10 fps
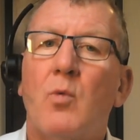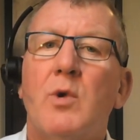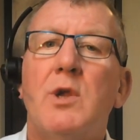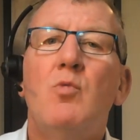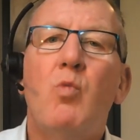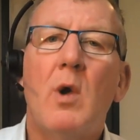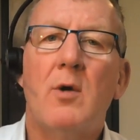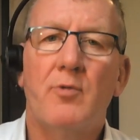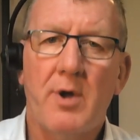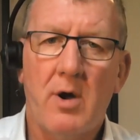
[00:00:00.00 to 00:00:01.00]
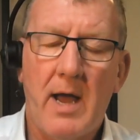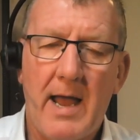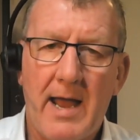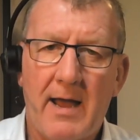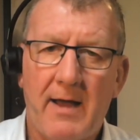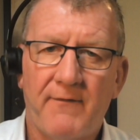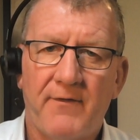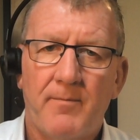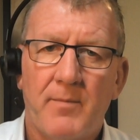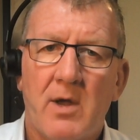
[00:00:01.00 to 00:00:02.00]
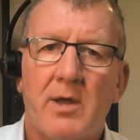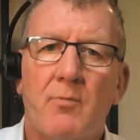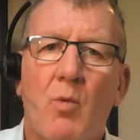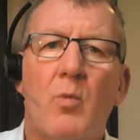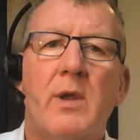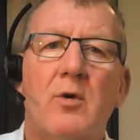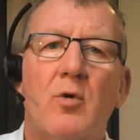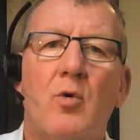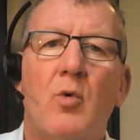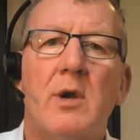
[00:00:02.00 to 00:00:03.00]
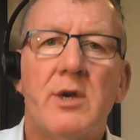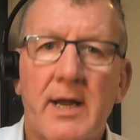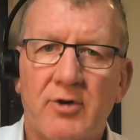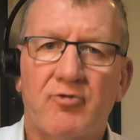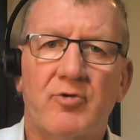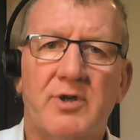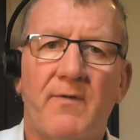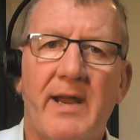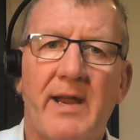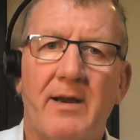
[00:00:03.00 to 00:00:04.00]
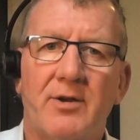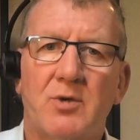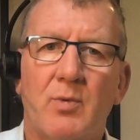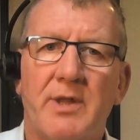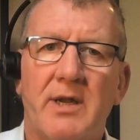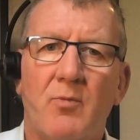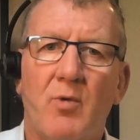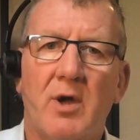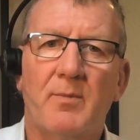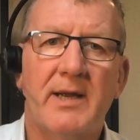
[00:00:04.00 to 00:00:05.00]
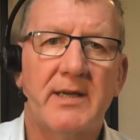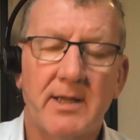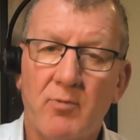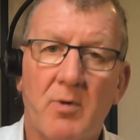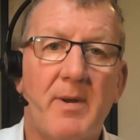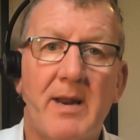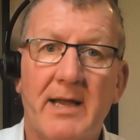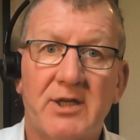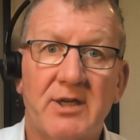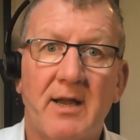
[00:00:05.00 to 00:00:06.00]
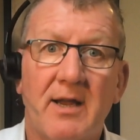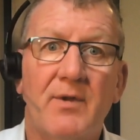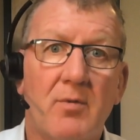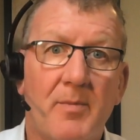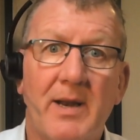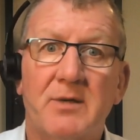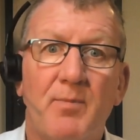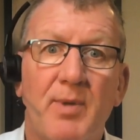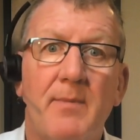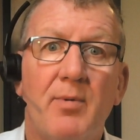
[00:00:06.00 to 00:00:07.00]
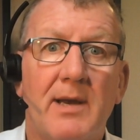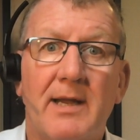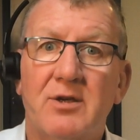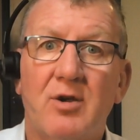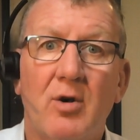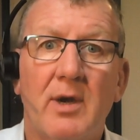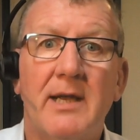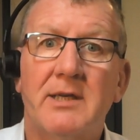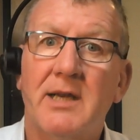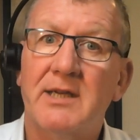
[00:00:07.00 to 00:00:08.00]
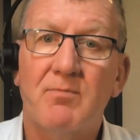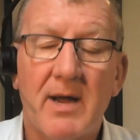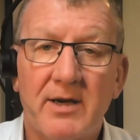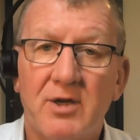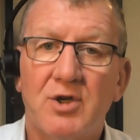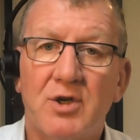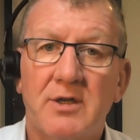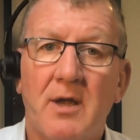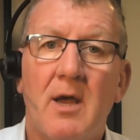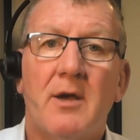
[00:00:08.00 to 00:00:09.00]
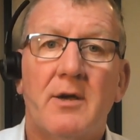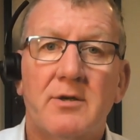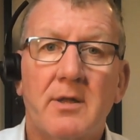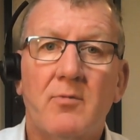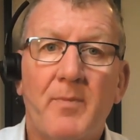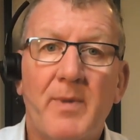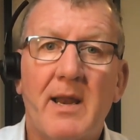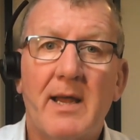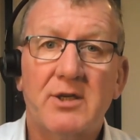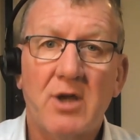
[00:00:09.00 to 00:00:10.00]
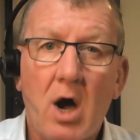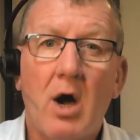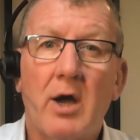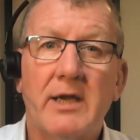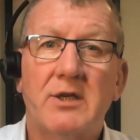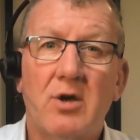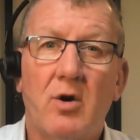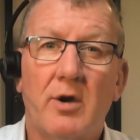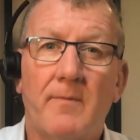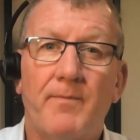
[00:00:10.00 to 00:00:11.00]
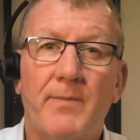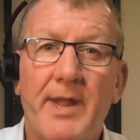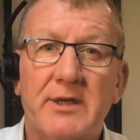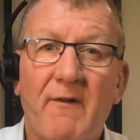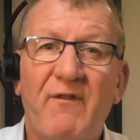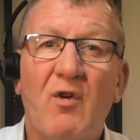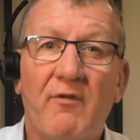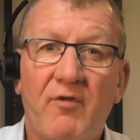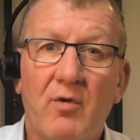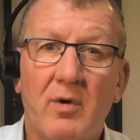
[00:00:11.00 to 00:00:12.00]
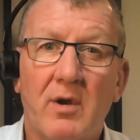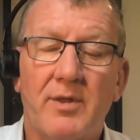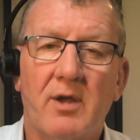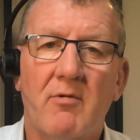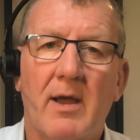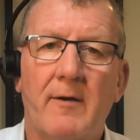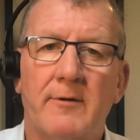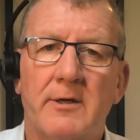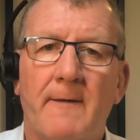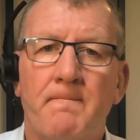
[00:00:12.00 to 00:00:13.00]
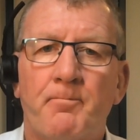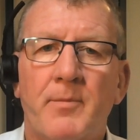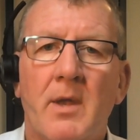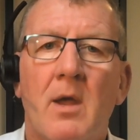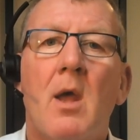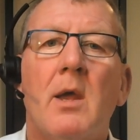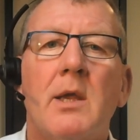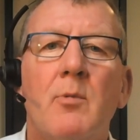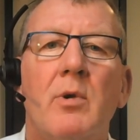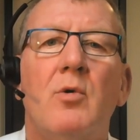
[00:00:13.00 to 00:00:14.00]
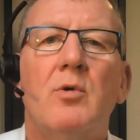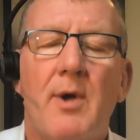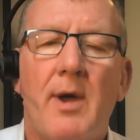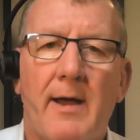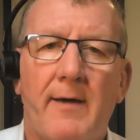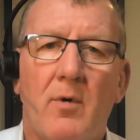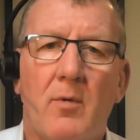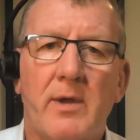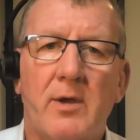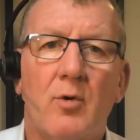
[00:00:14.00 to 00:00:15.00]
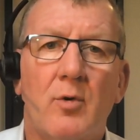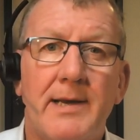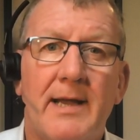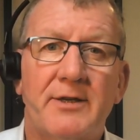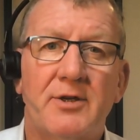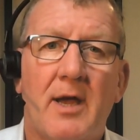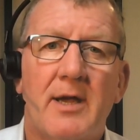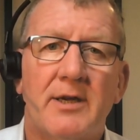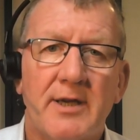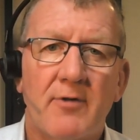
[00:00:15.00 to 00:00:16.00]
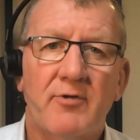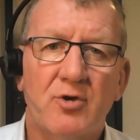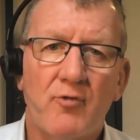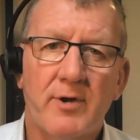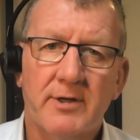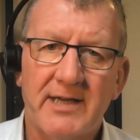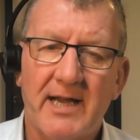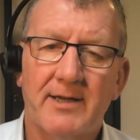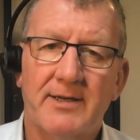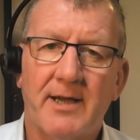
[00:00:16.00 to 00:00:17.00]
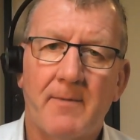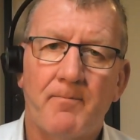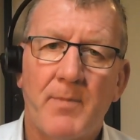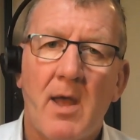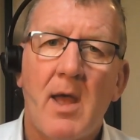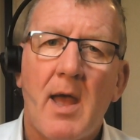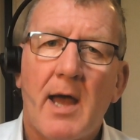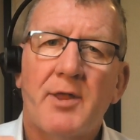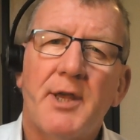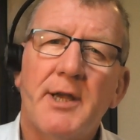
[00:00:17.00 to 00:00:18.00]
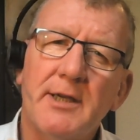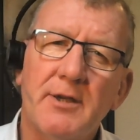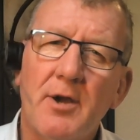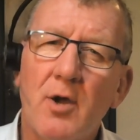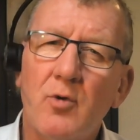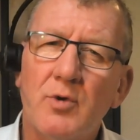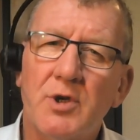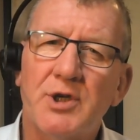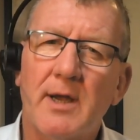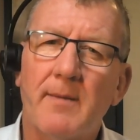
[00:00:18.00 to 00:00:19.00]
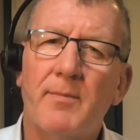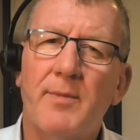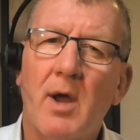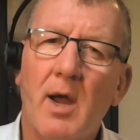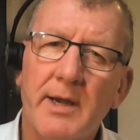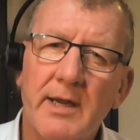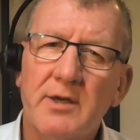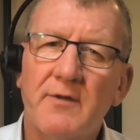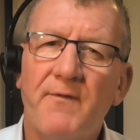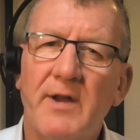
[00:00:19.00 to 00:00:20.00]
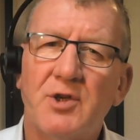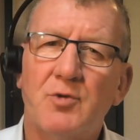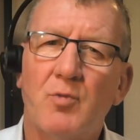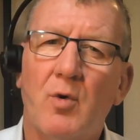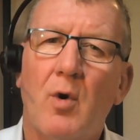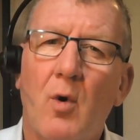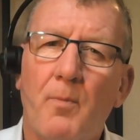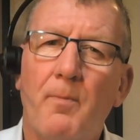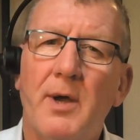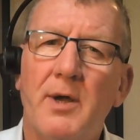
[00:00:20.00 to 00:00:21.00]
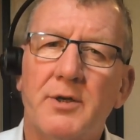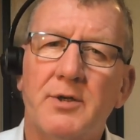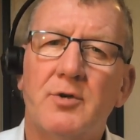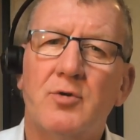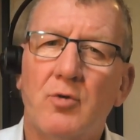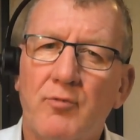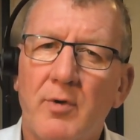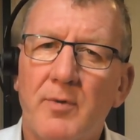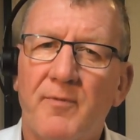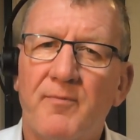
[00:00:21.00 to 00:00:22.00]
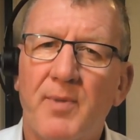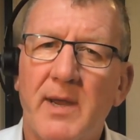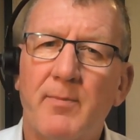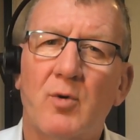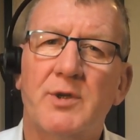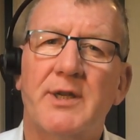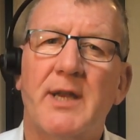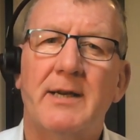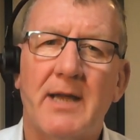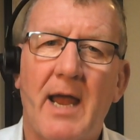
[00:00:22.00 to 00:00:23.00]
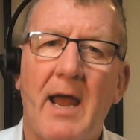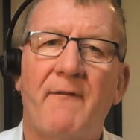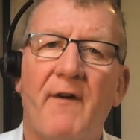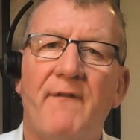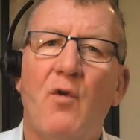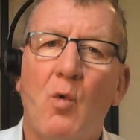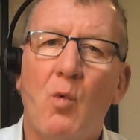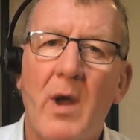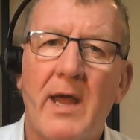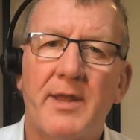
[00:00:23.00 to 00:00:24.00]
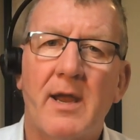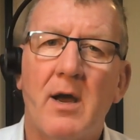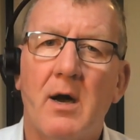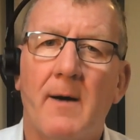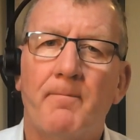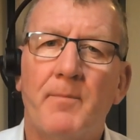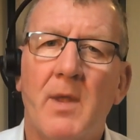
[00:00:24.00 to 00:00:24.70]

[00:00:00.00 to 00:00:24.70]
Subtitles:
You will not have what we call natural surveillance within the workplace. There will be less staff, there will be less people, less colleagues, less managers. So there will be less eyes on, less footfall on the ground. You will also have what we call less territoriality. And this is an ownership that an individual or persons or group of people or sector have for where they are.